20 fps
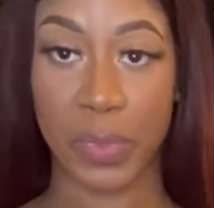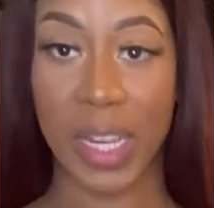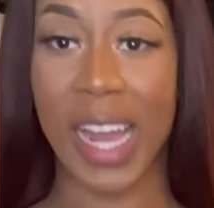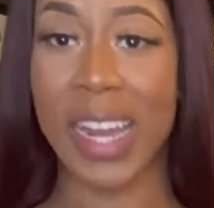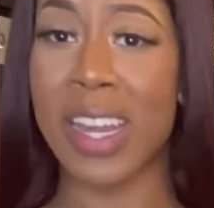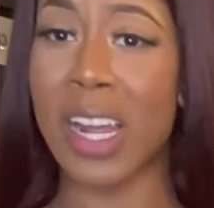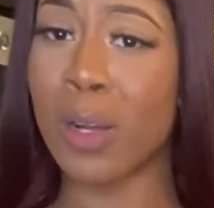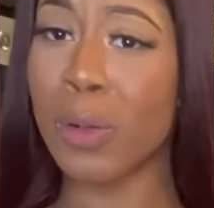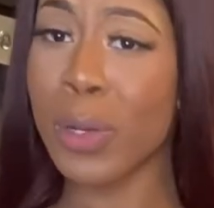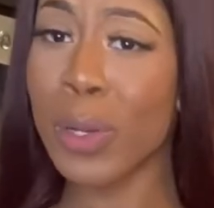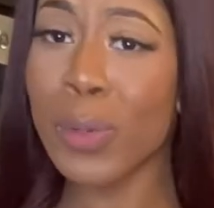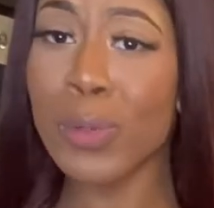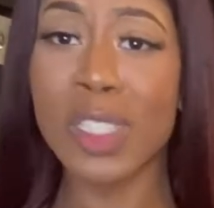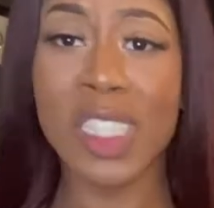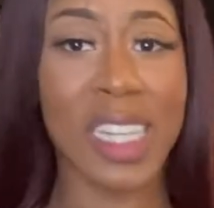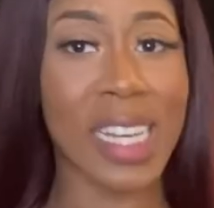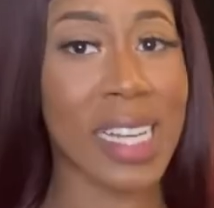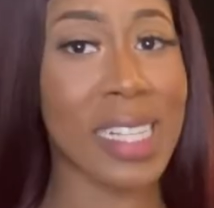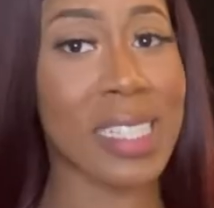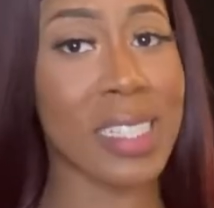I don't do
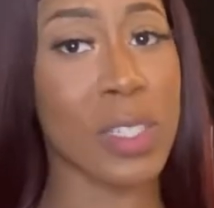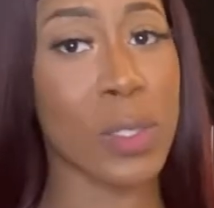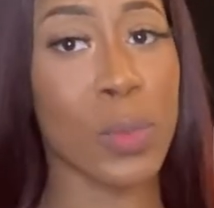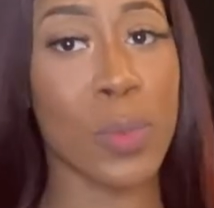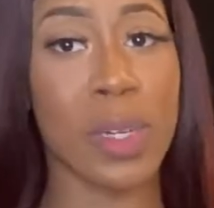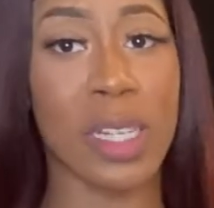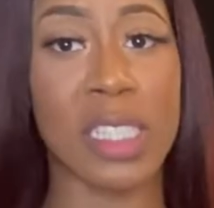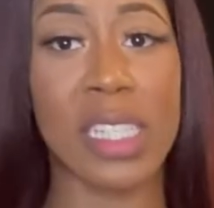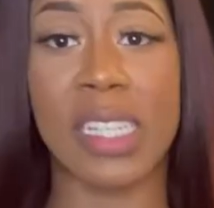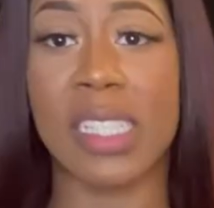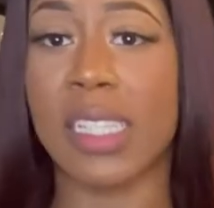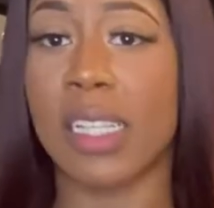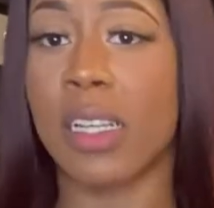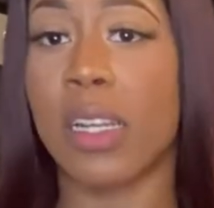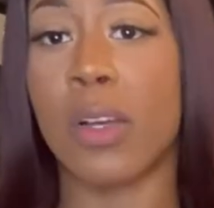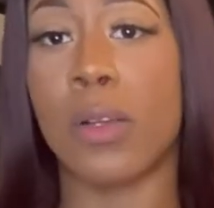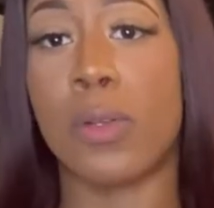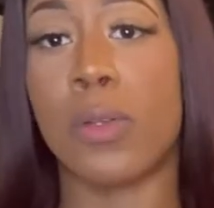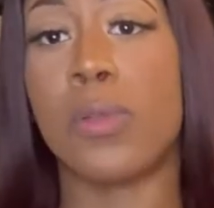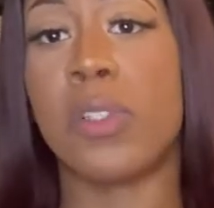chest too much. I still
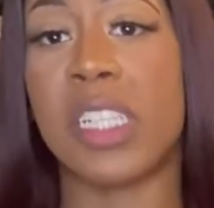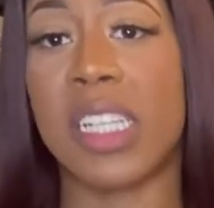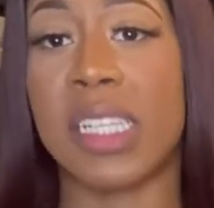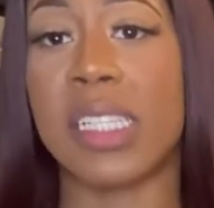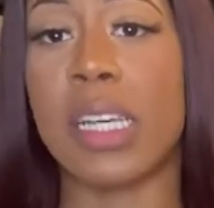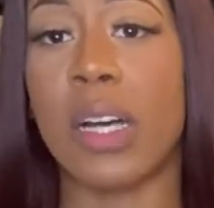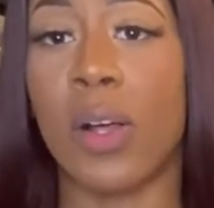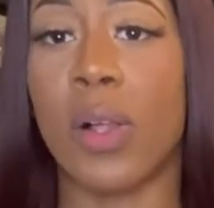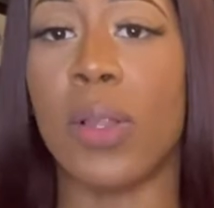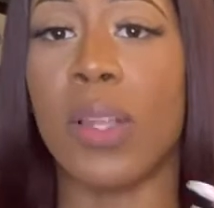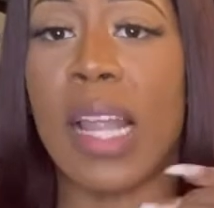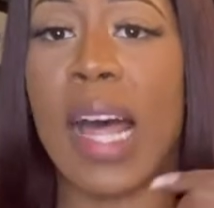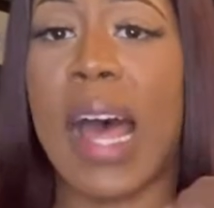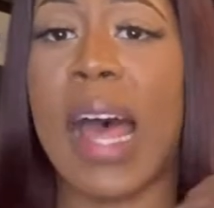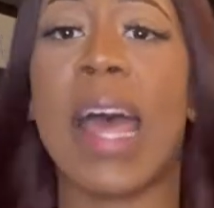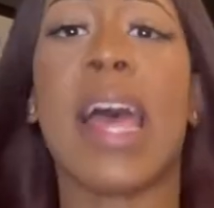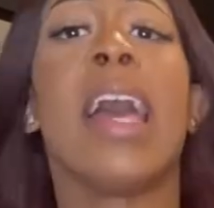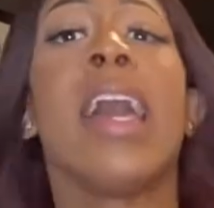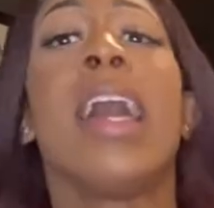don't do chest a whole lot.